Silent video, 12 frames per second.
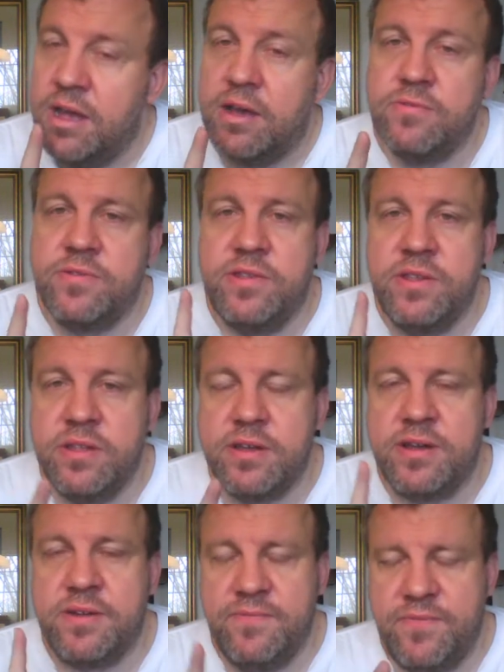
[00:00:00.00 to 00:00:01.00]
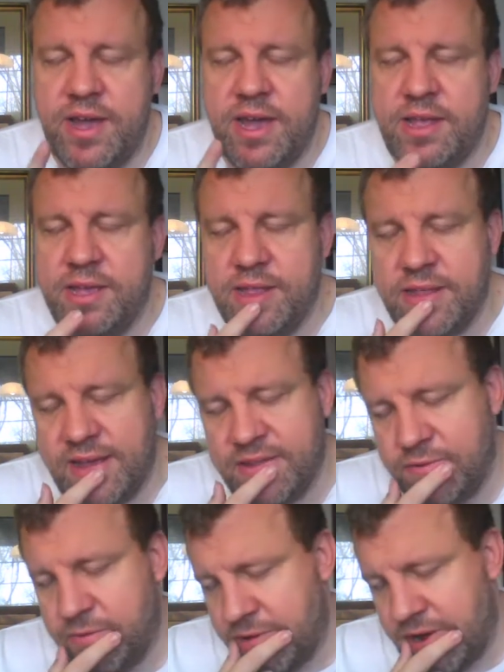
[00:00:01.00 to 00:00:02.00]
Oh, Silicon Valley.
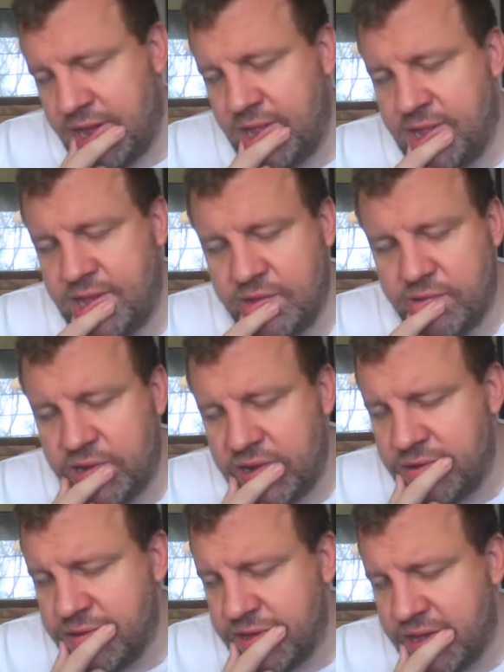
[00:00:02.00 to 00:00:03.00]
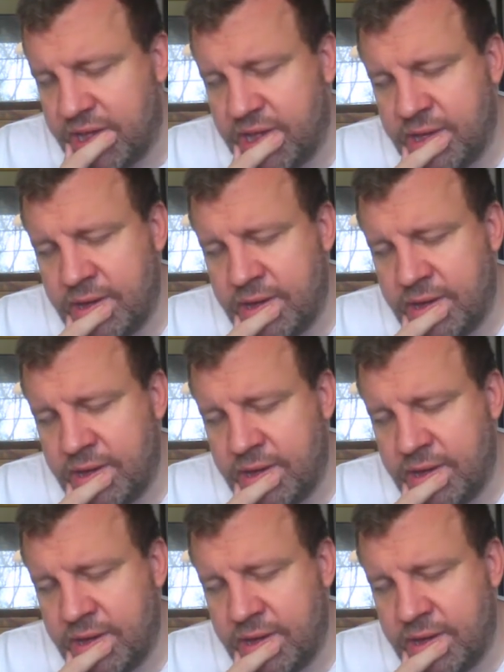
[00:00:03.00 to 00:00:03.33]
That's right. Okay.